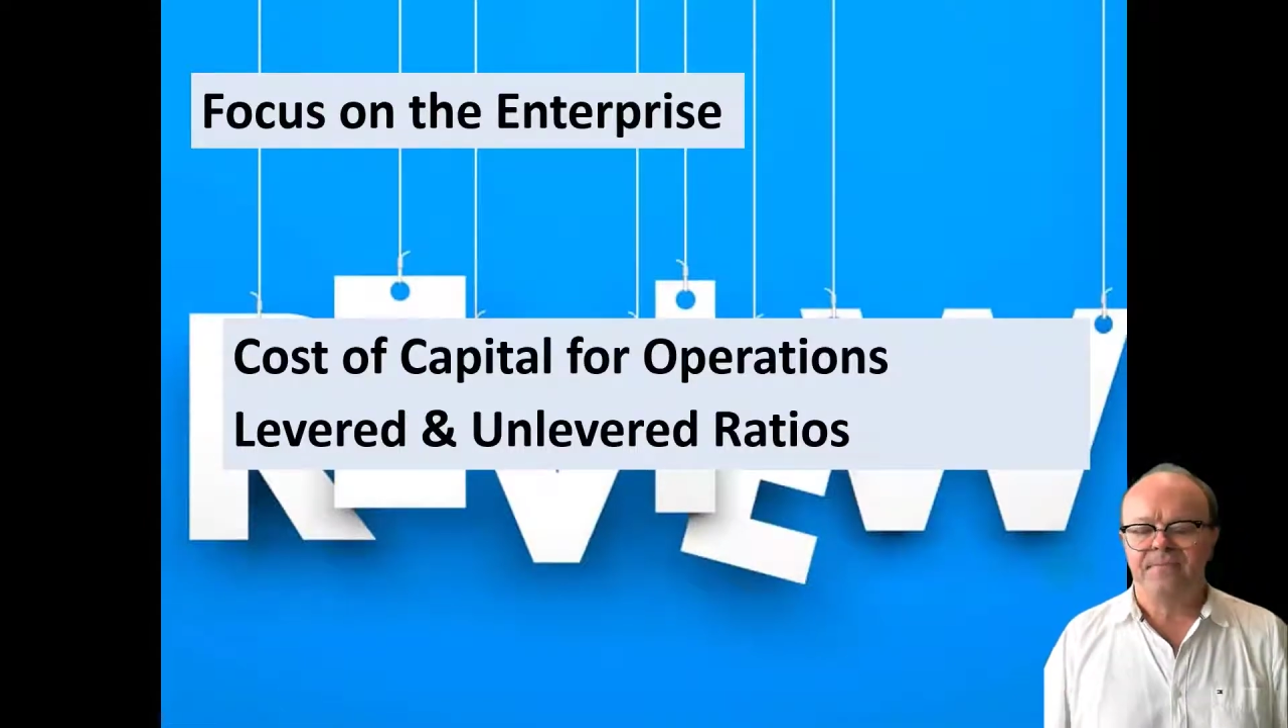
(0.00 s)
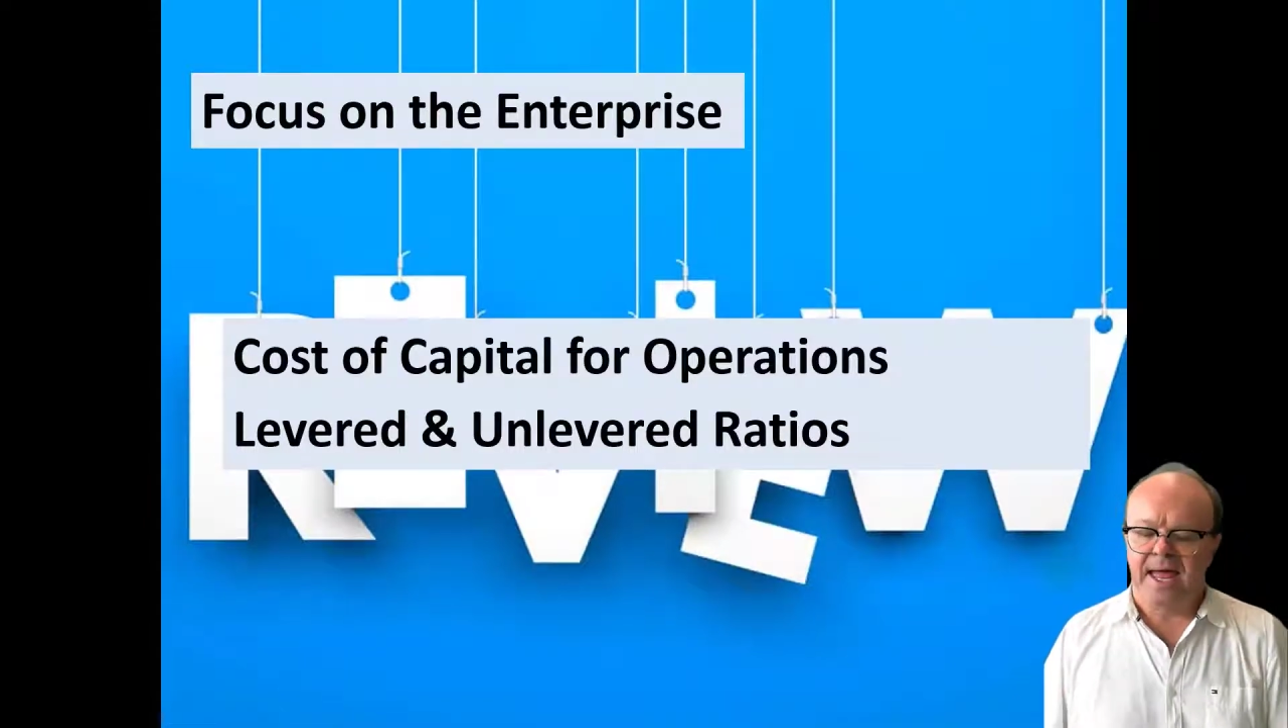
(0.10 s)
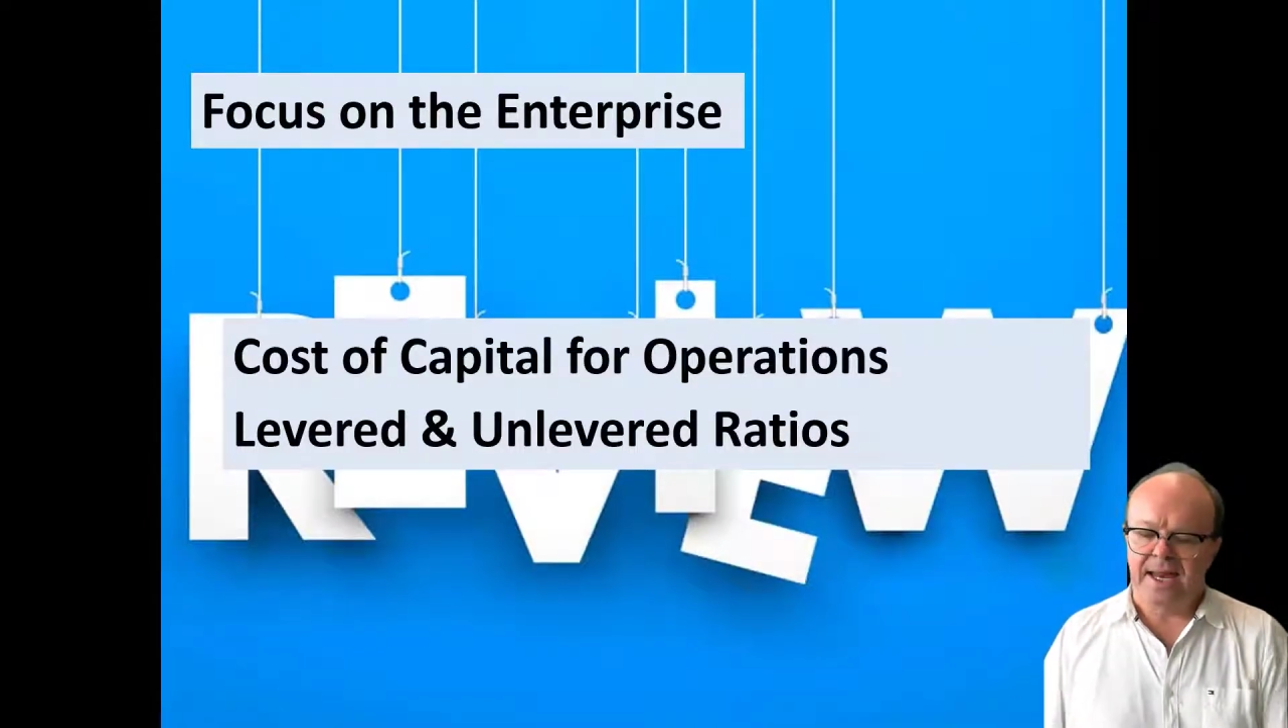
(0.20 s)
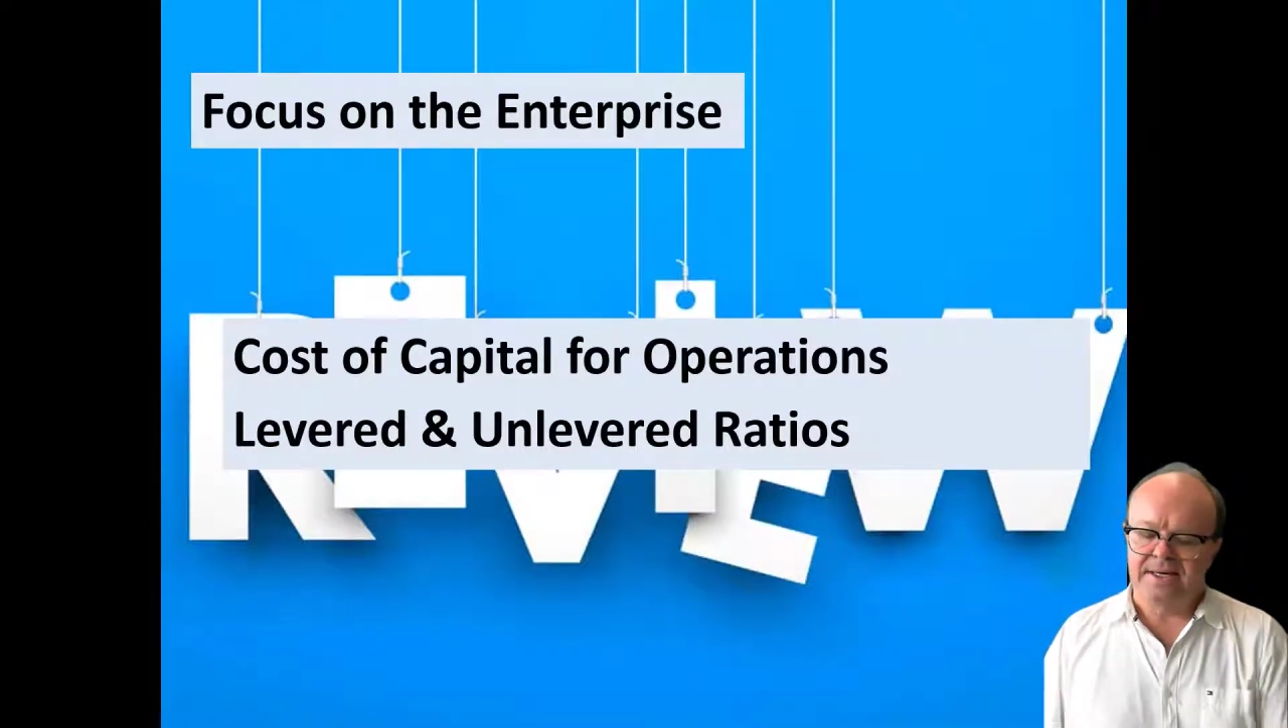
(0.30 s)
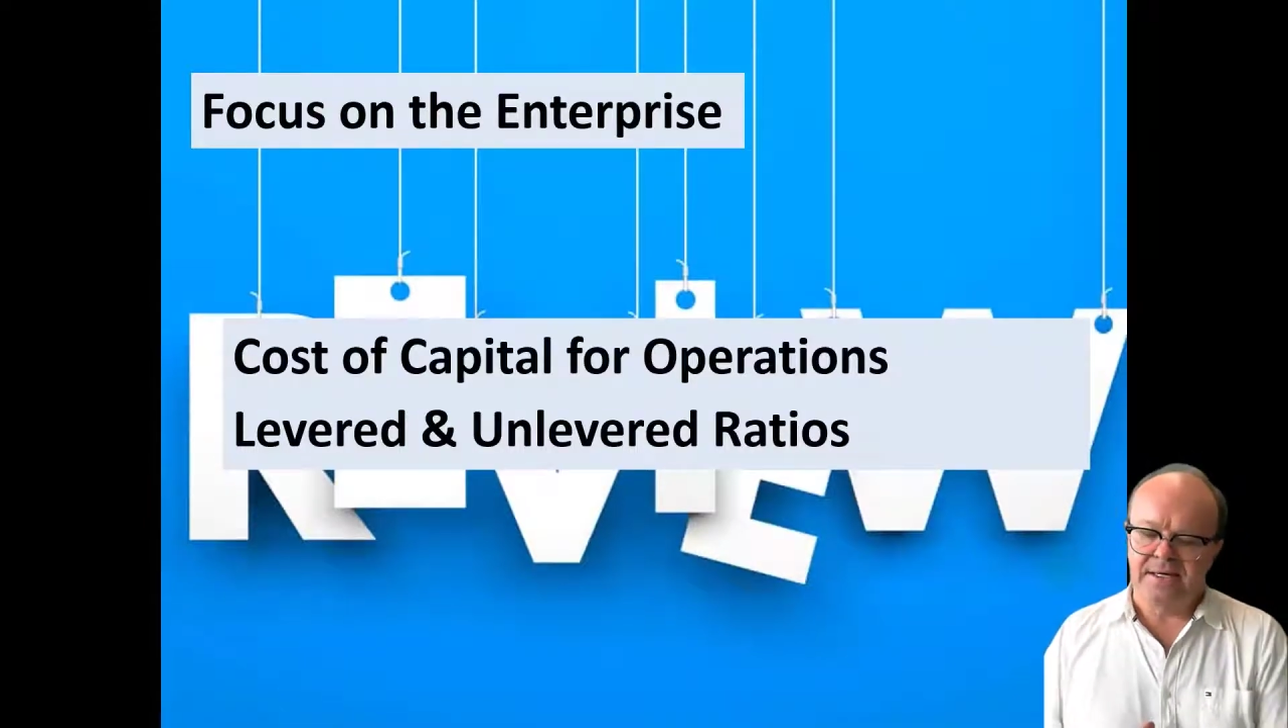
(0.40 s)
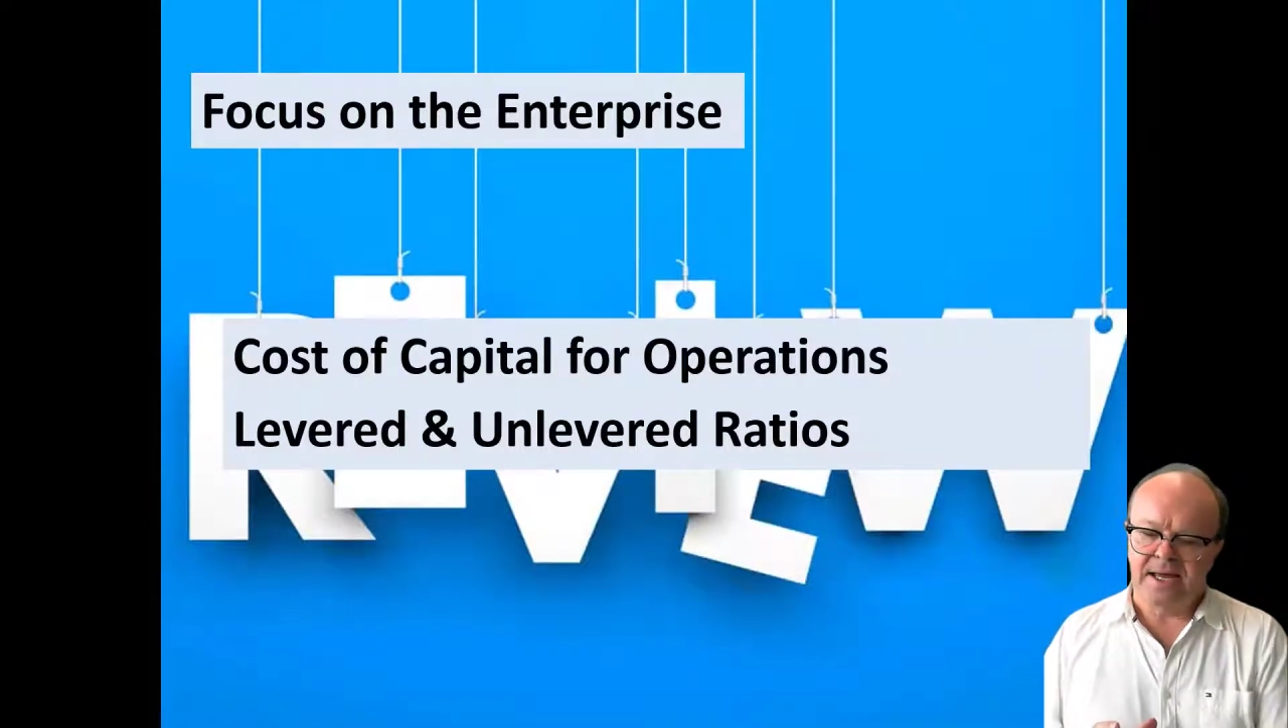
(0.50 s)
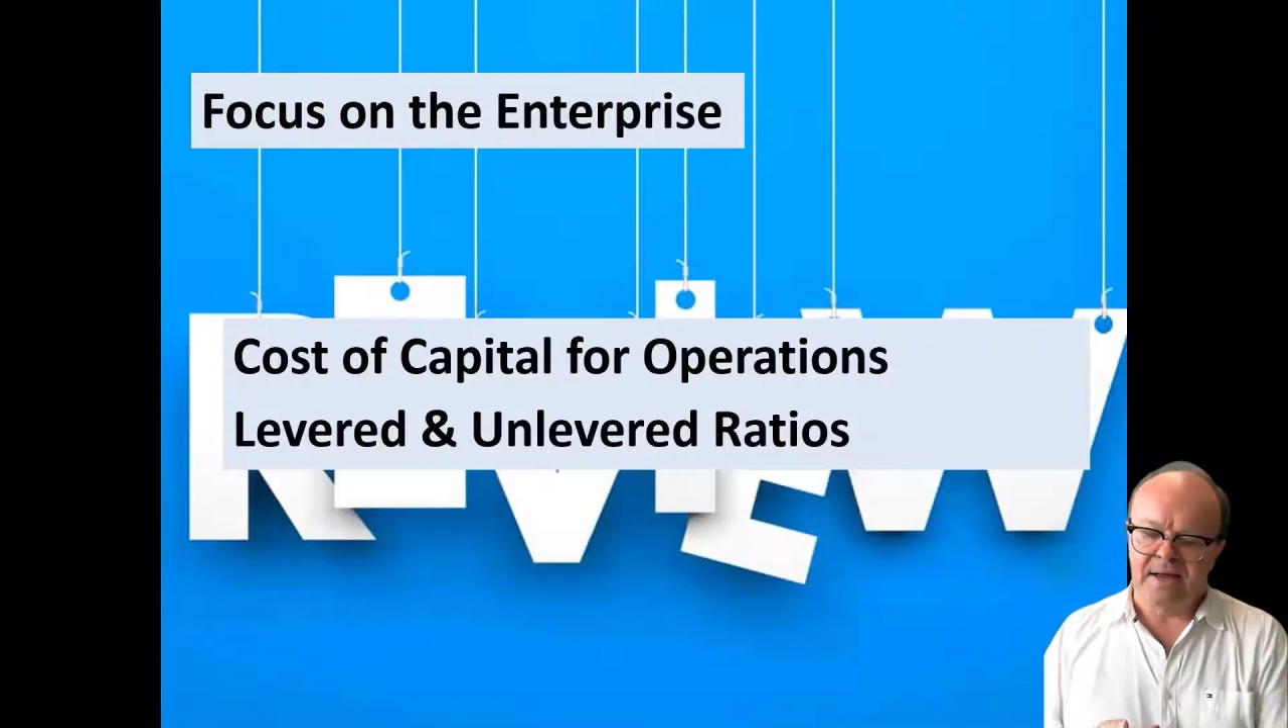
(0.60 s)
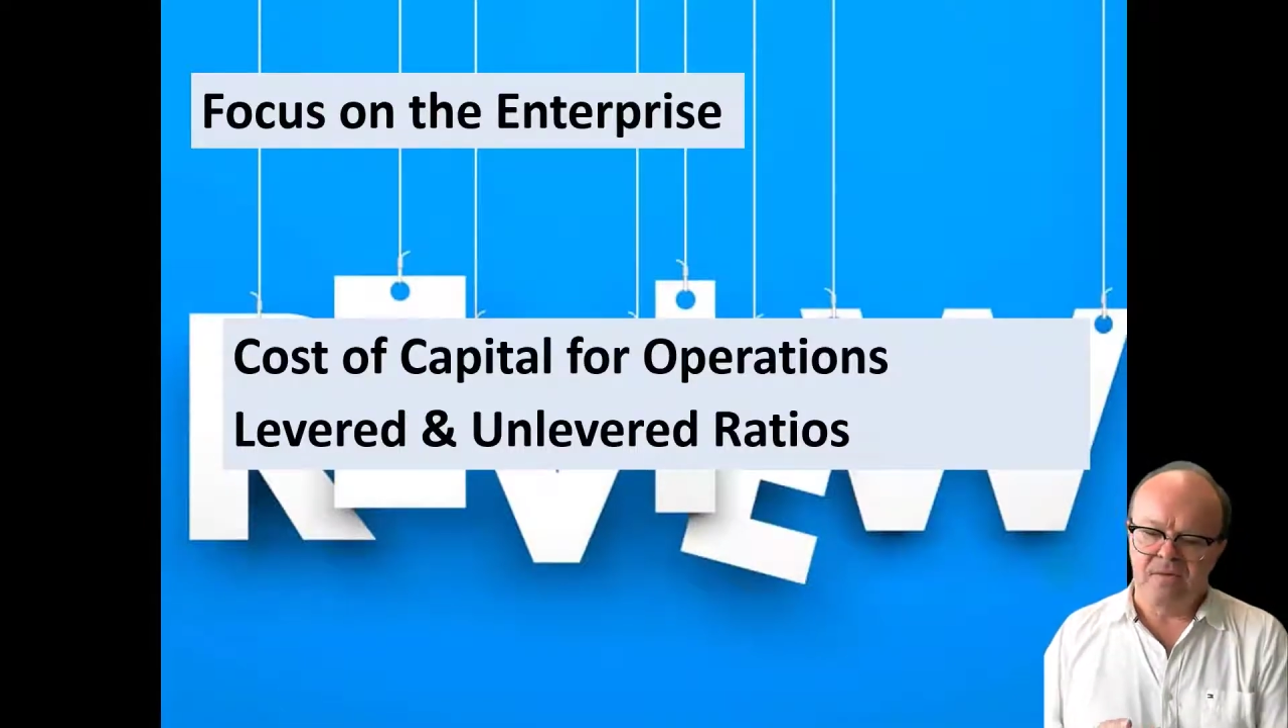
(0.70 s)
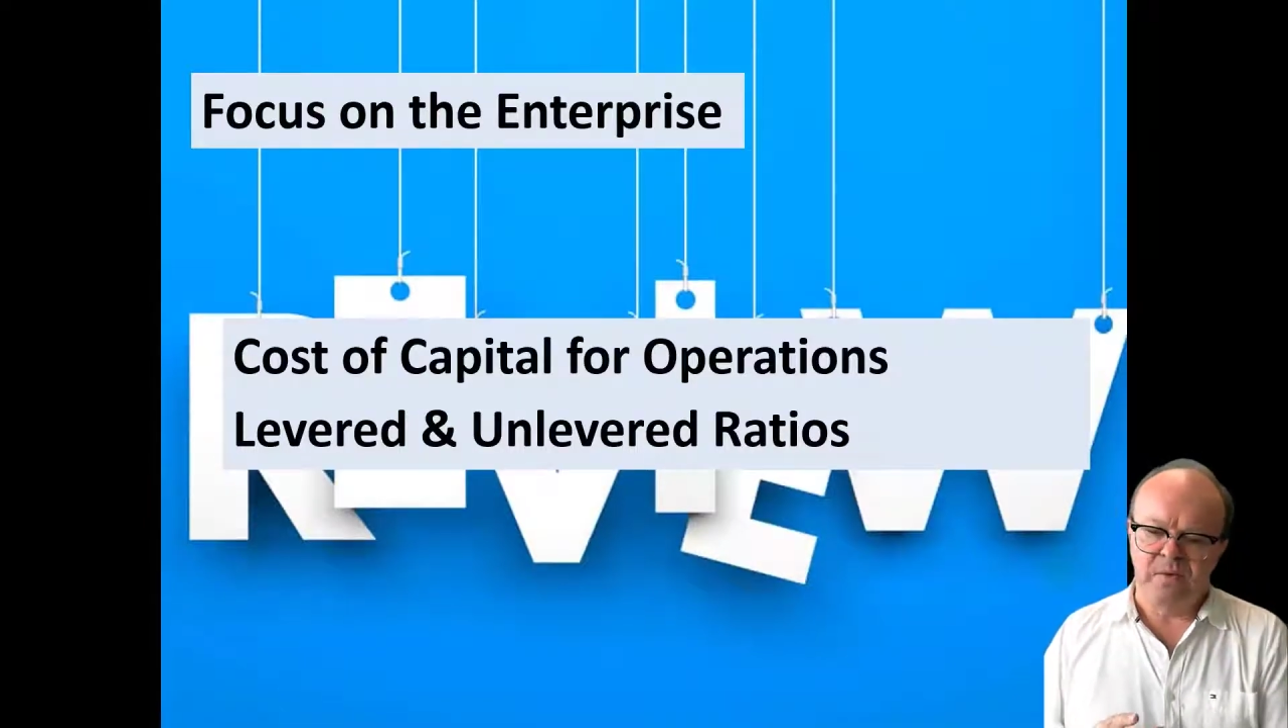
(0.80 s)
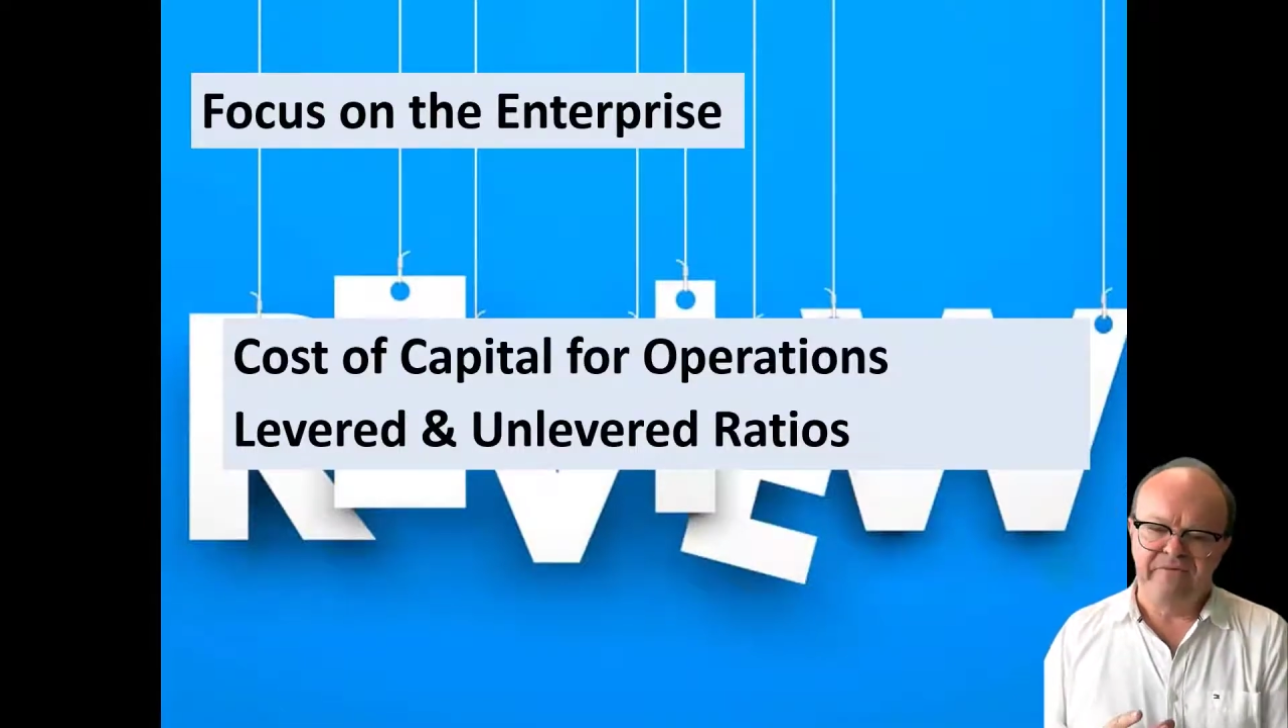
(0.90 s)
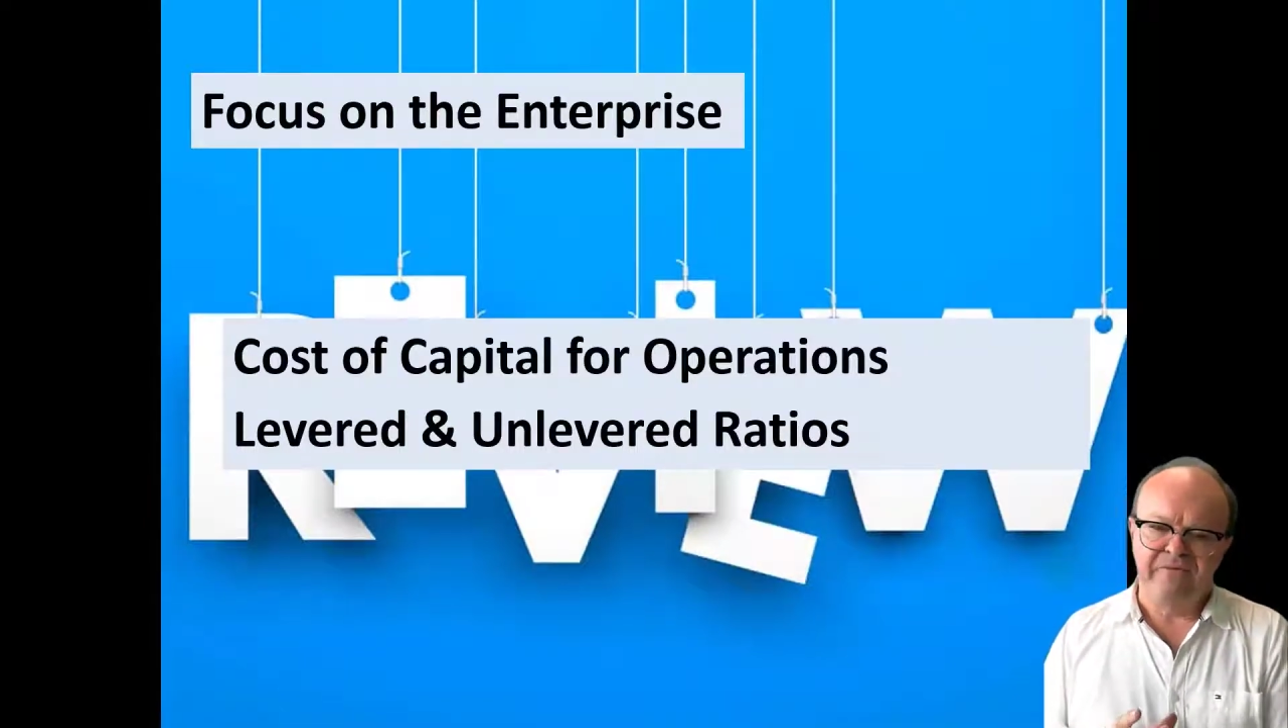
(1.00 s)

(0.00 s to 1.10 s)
and we